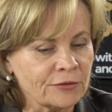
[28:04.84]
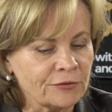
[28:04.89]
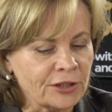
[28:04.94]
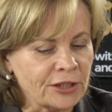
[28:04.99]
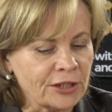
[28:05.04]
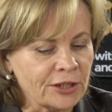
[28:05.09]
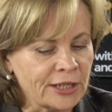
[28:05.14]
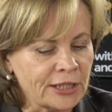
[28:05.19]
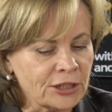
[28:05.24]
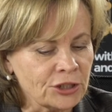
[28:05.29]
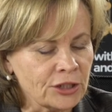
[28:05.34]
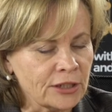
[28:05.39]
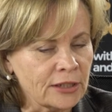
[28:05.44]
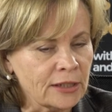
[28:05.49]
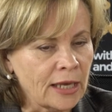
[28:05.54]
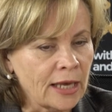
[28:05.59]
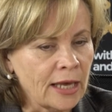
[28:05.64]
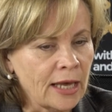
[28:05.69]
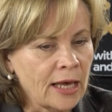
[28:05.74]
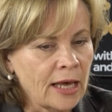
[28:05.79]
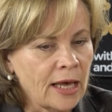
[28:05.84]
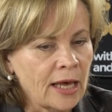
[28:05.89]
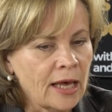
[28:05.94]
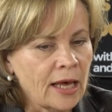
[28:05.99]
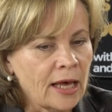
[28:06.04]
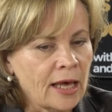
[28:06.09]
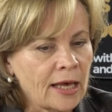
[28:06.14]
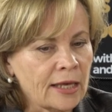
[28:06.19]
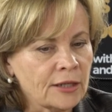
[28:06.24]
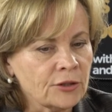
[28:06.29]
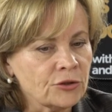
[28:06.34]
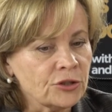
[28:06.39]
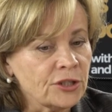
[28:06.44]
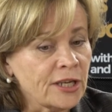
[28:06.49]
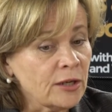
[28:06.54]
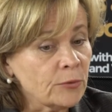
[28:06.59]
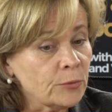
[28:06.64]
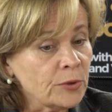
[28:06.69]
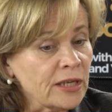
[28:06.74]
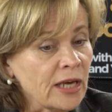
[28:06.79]
Federation. And
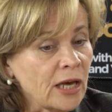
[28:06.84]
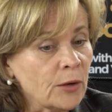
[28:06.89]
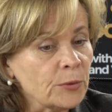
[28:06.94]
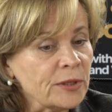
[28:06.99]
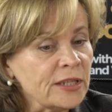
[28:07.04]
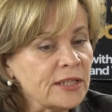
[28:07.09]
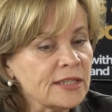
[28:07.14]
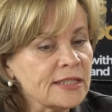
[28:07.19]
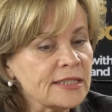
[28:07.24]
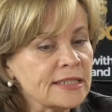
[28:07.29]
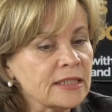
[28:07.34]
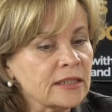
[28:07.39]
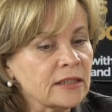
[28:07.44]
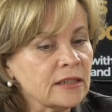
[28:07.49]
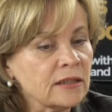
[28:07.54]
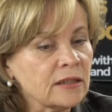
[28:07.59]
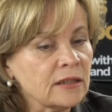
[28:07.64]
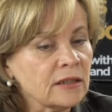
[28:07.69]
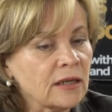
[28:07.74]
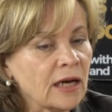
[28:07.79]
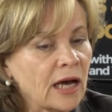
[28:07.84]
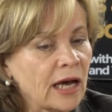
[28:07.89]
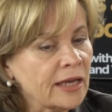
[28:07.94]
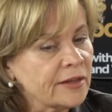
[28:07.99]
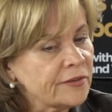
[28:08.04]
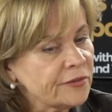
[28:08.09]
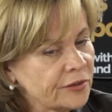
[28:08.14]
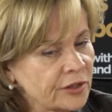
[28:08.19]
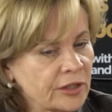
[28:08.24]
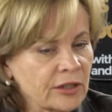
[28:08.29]
today we are witnessing, I